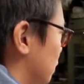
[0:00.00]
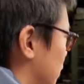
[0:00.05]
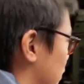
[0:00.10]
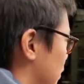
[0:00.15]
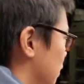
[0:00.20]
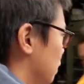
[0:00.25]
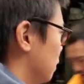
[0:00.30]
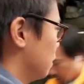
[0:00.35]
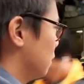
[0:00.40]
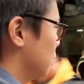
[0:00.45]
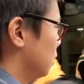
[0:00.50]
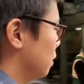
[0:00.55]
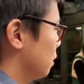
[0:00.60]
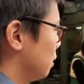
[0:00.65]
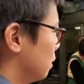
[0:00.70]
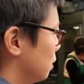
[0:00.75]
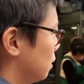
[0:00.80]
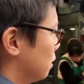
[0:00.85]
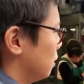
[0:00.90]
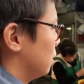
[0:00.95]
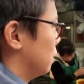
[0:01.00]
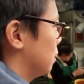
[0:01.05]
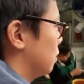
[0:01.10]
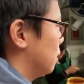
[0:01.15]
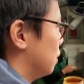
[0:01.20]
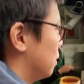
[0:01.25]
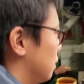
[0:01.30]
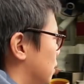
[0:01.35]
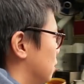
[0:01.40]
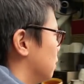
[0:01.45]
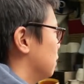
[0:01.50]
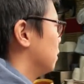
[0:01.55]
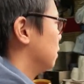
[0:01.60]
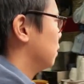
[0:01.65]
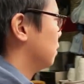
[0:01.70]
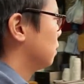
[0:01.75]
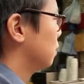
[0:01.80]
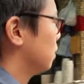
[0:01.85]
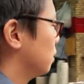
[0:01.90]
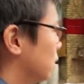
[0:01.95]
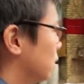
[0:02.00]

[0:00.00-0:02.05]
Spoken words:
It offers the right amount of control